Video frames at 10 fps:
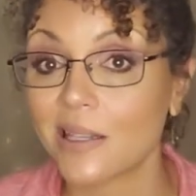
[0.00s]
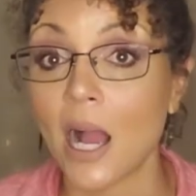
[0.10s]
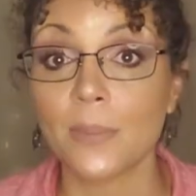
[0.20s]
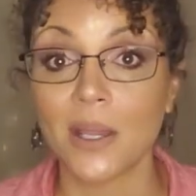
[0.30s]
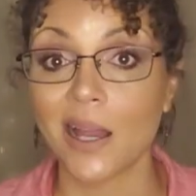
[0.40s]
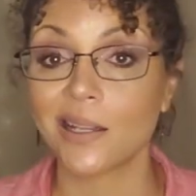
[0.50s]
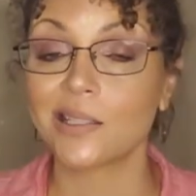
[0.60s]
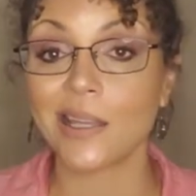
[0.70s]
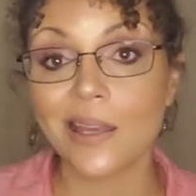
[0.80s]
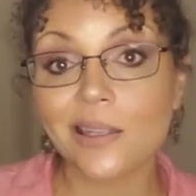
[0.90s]
Now, I'm not
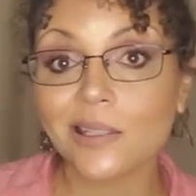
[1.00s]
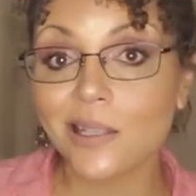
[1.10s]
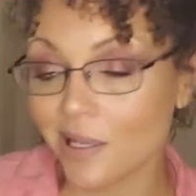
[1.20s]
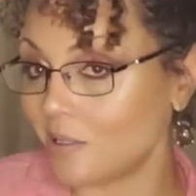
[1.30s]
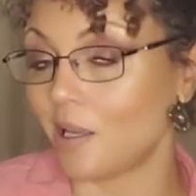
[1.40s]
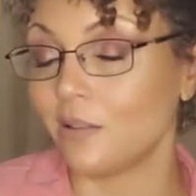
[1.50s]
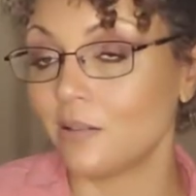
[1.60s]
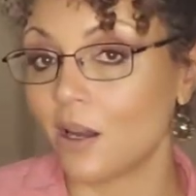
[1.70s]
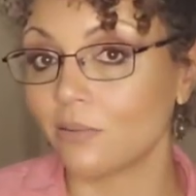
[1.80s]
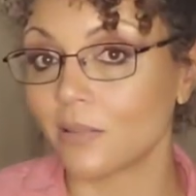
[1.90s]
gonna say that it's easy,
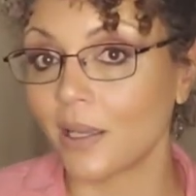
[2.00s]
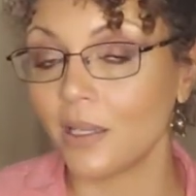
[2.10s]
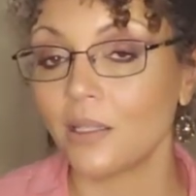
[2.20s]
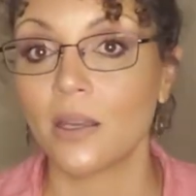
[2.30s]
all right?